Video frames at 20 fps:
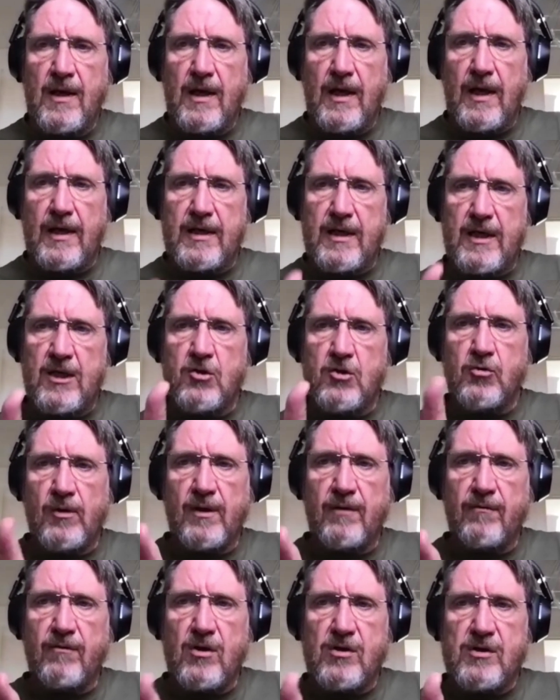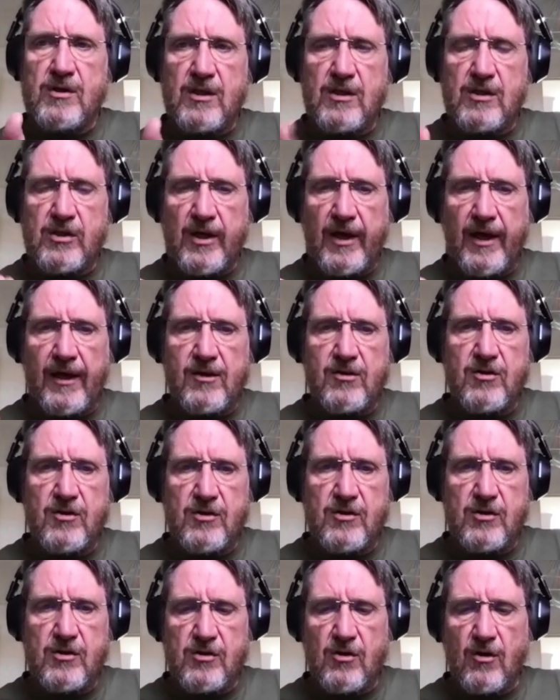And each one of those
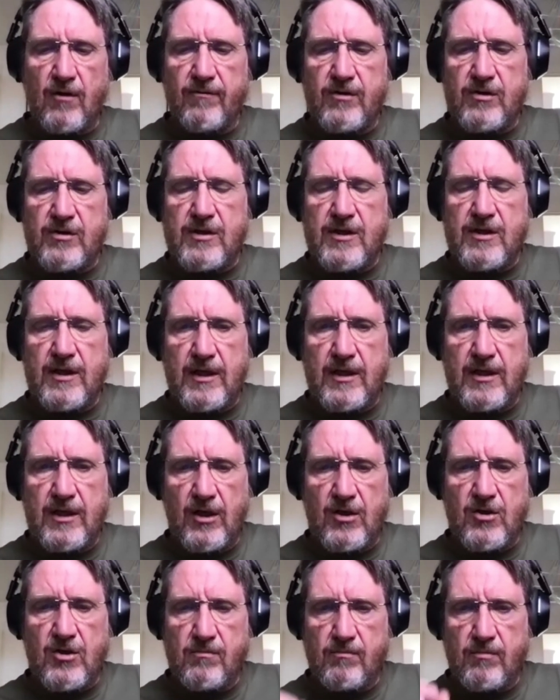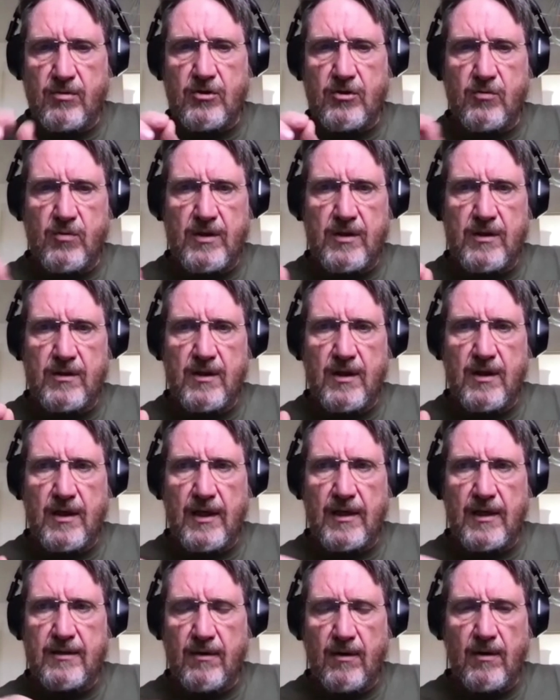interactions is obviously a connection between
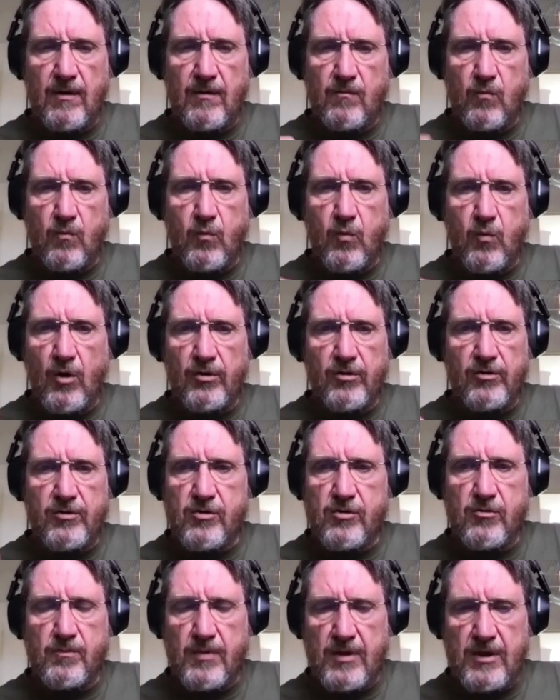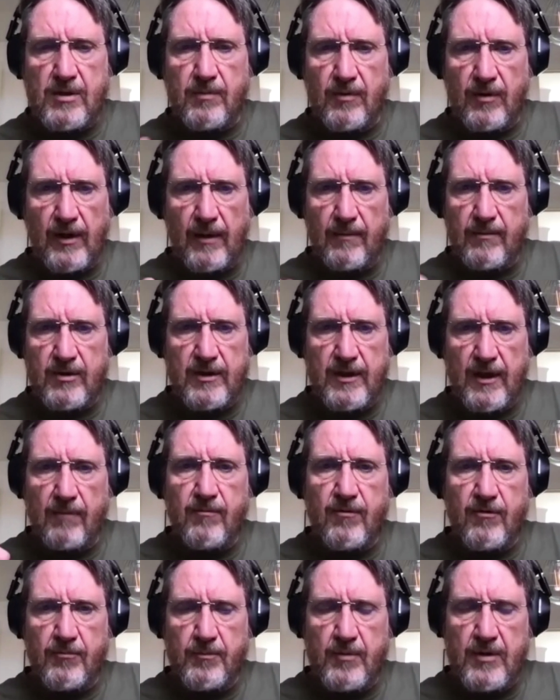one or two people, I mean, a
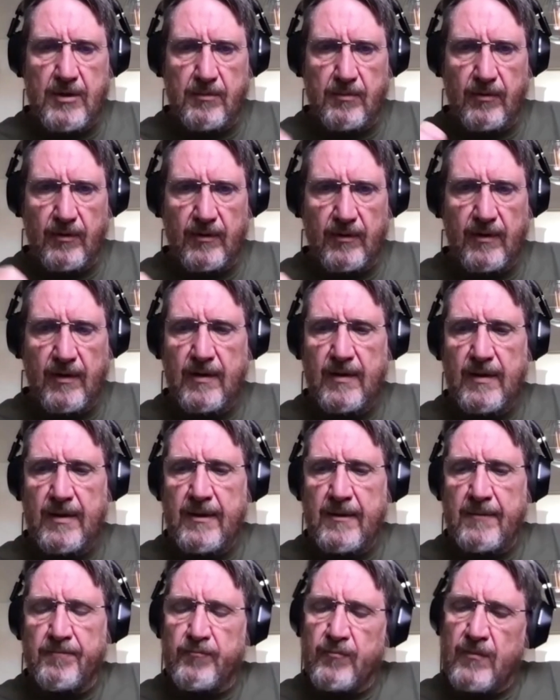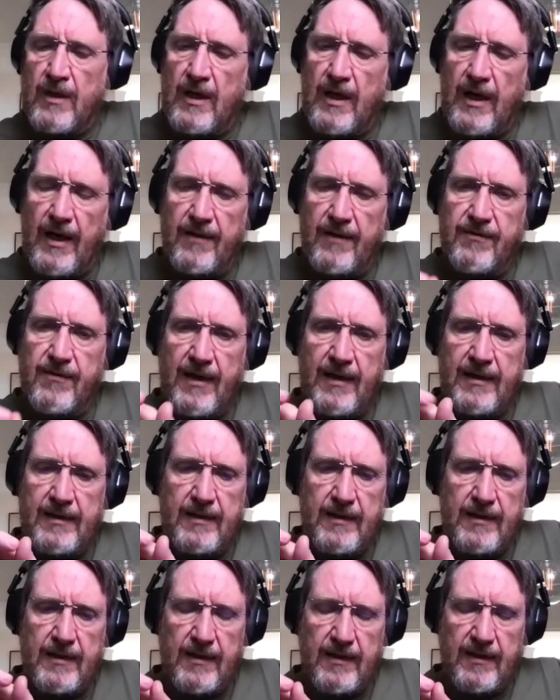number of people. And
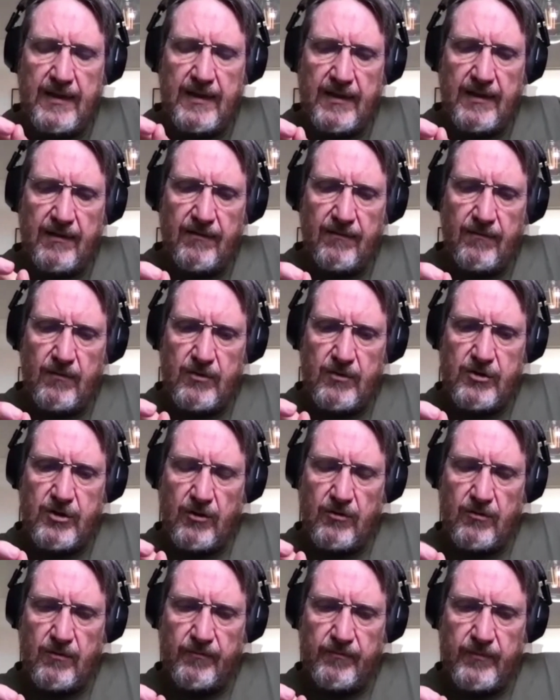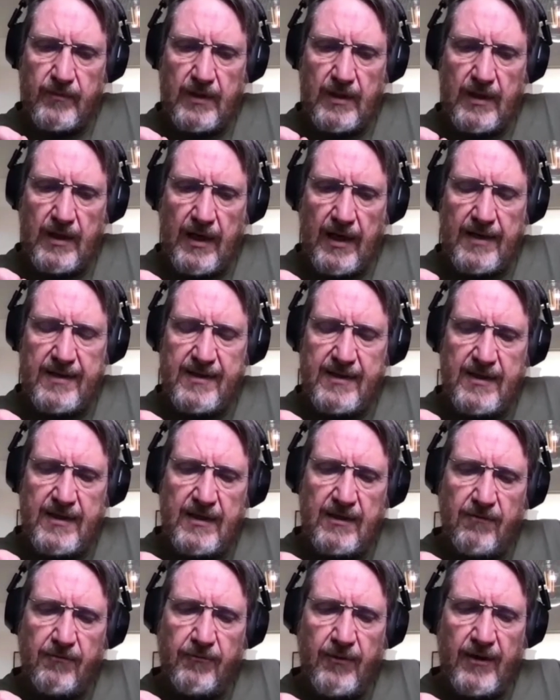so I
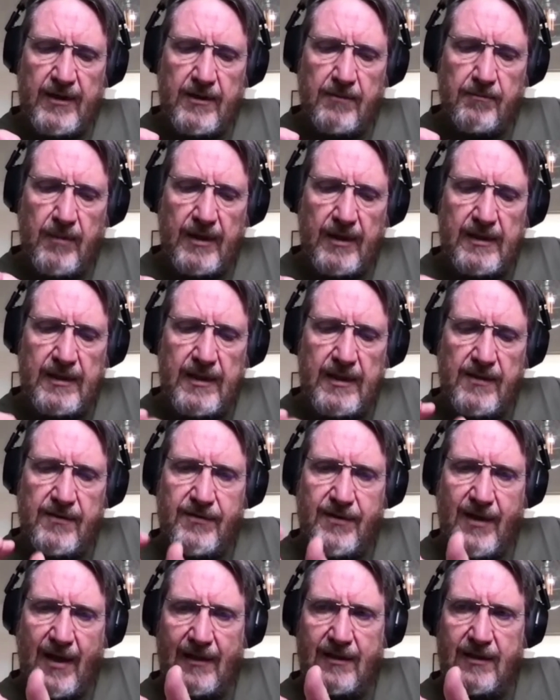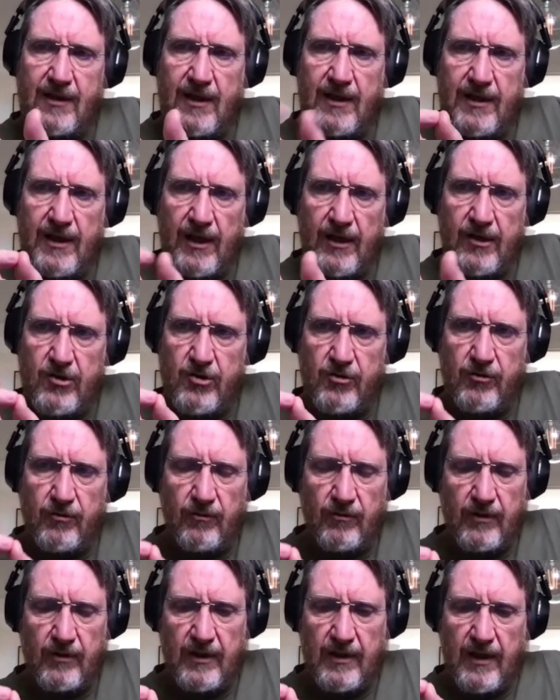think fundamentally that connection
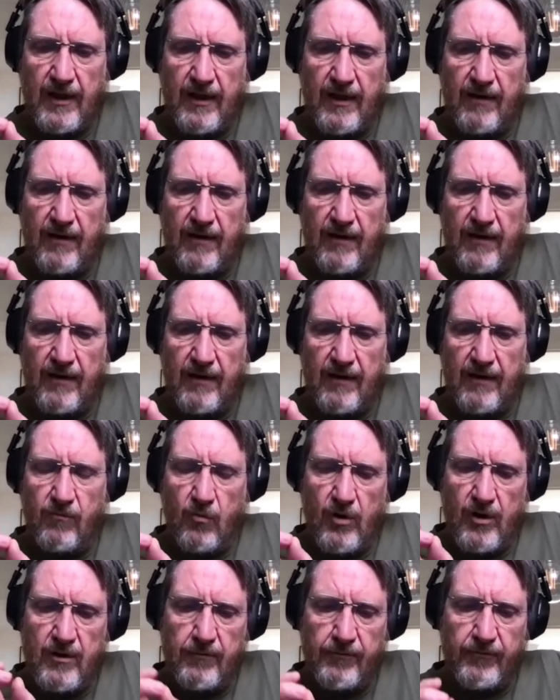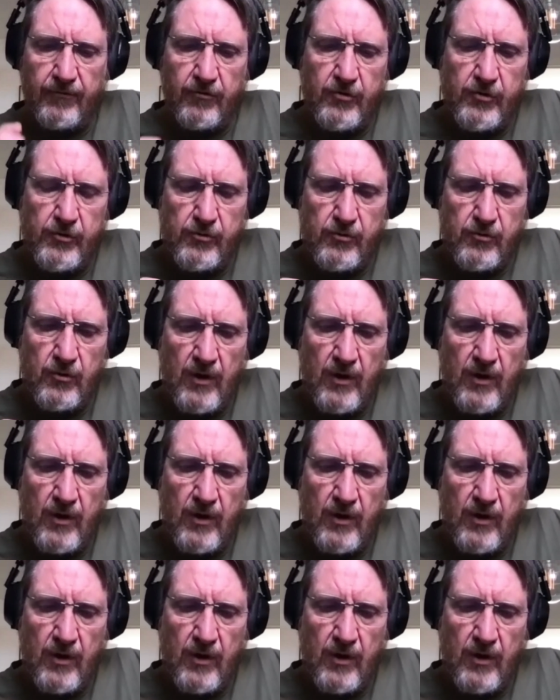can have one of two